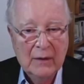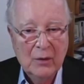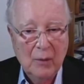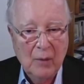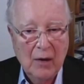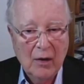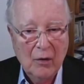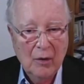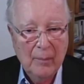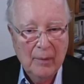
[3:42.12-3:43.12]
to our
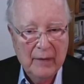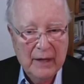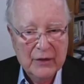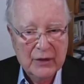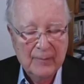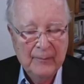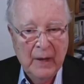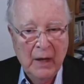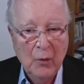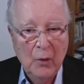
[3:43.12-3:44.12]
cooperation.
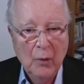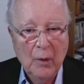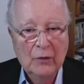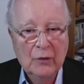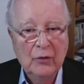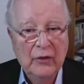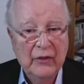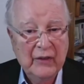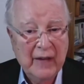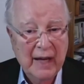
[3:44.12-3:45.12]
We want to
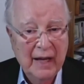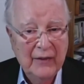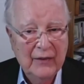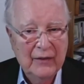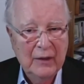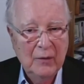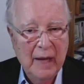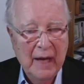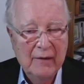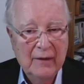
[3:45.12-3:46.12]
discuss new
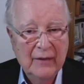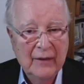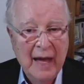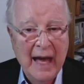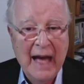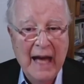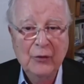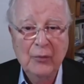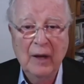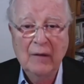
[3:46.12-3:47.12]
areas
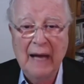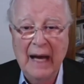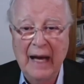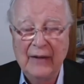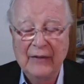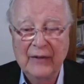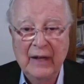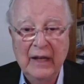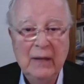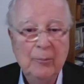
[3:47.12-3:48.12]
as well as
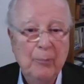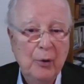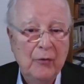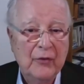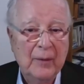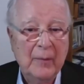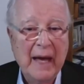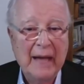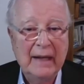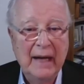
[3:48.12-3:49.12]
improve some
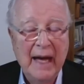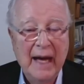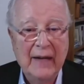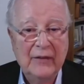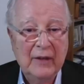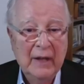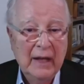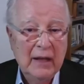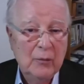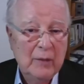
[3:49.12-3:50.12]
other areas
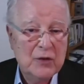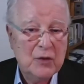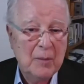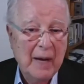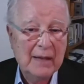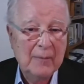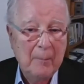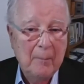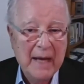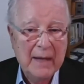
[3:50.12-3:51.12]
in which you might
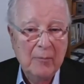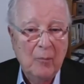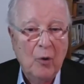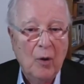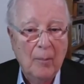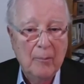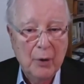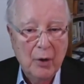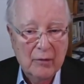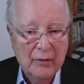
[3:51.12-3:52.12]
make more
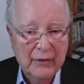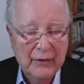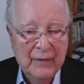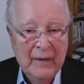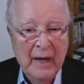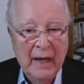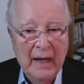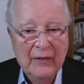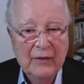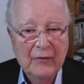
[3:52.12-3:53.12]
progress.
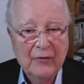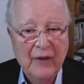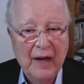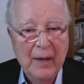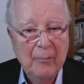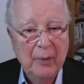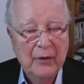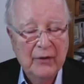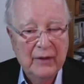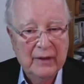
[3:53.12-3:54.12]
It's a very
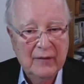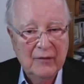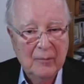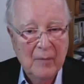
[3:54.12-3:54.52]
positive